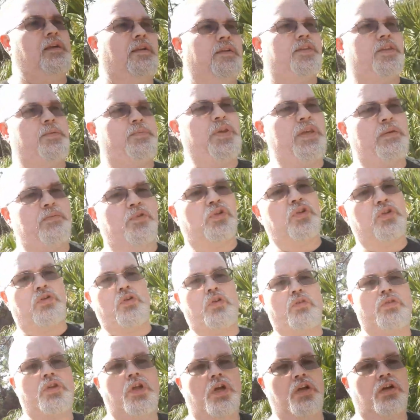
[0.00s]
the people are no
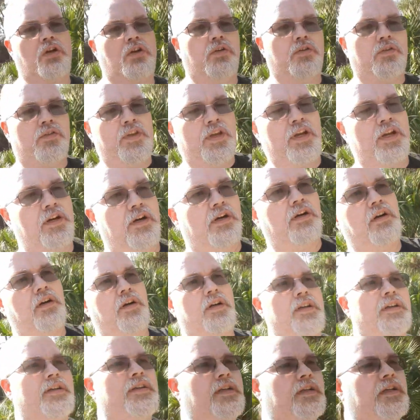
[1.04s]
longer
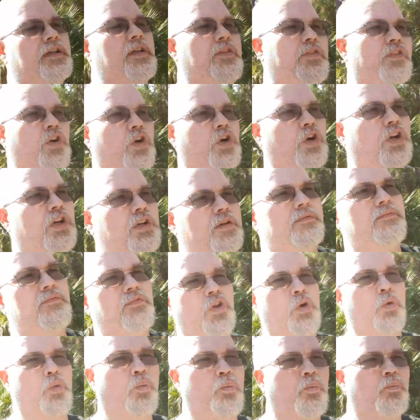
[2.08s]
their their
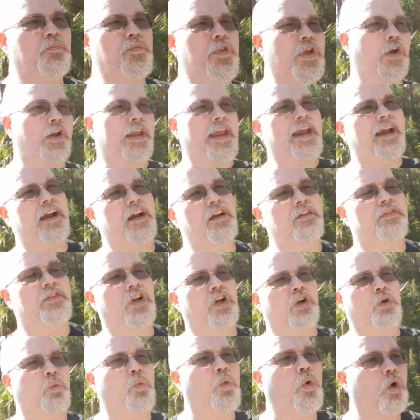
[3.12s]
their their care
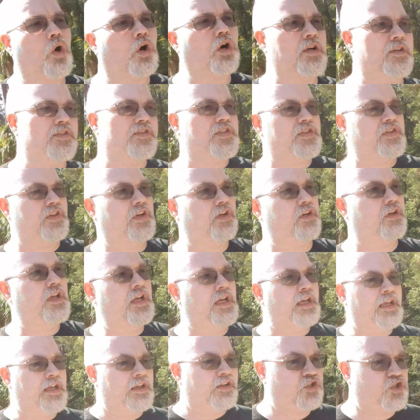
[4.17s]
their awards, their
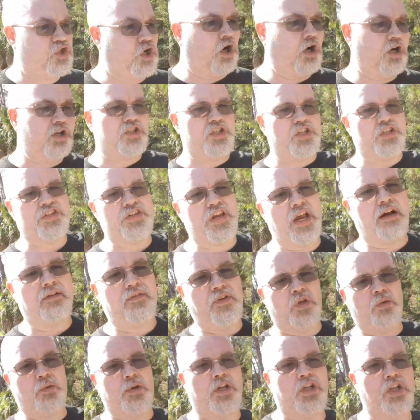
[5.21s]
charges, however
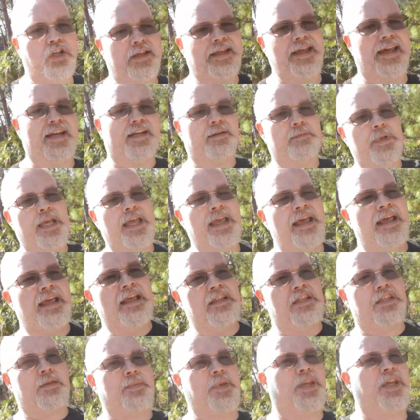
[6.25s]
you want to look at it,
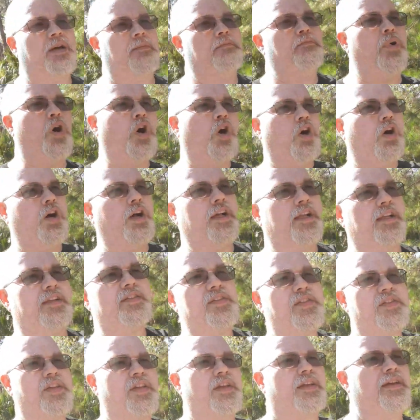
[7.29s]
they become
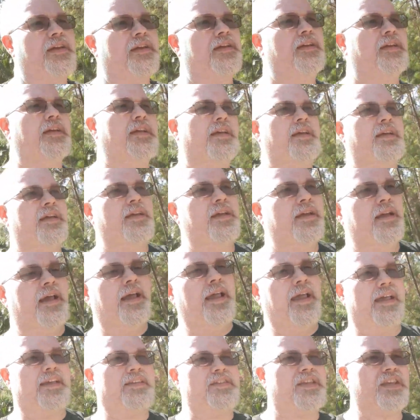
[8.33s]
pawns
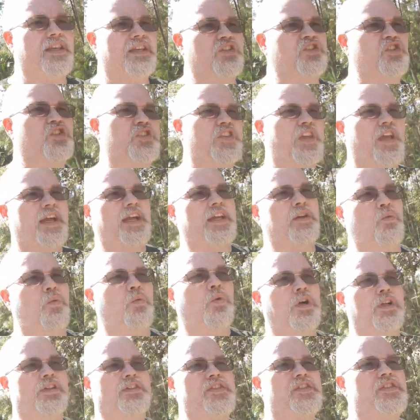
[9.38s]
as each side
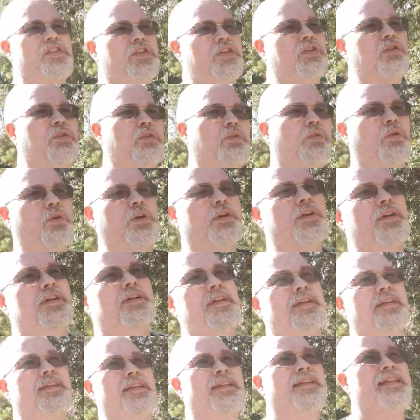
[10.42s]
wants to
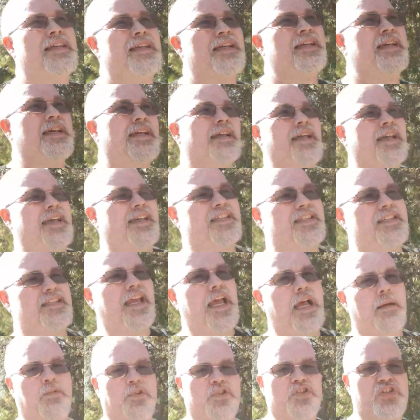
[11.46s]

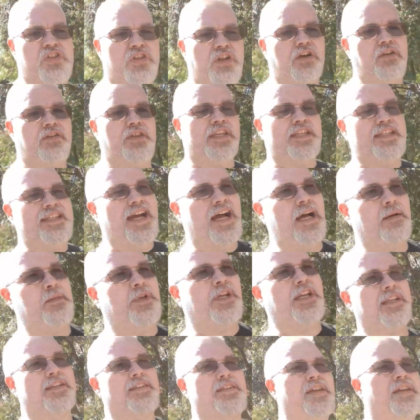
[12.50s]
establish they're the
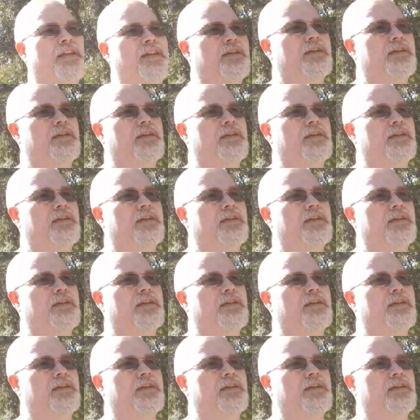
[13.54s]
dominant,